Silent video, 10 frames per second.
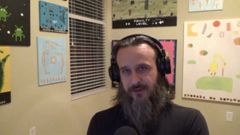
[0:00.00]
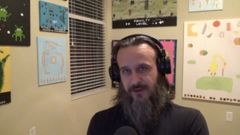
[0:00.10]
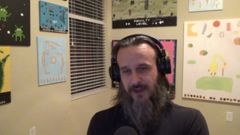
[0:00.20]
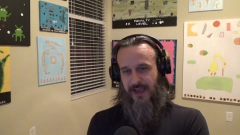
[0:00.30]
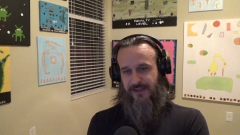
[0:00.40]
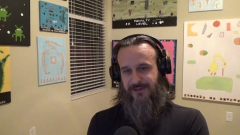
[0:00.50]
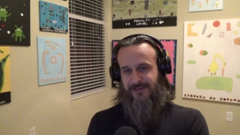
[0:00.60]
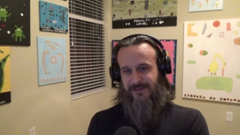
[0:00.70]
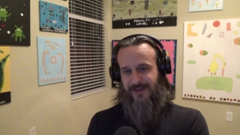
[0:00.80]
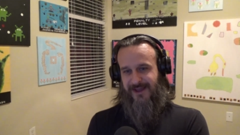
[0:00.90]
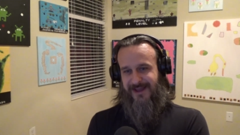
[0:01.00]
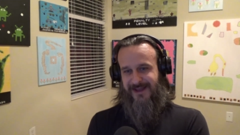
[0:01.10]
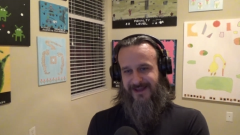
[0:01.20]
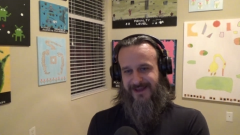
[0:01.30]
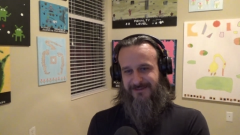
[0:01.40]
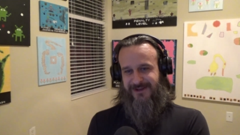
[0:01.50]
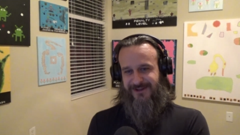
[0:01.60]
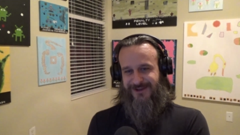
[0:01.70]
He's a transcendentalist. I mean,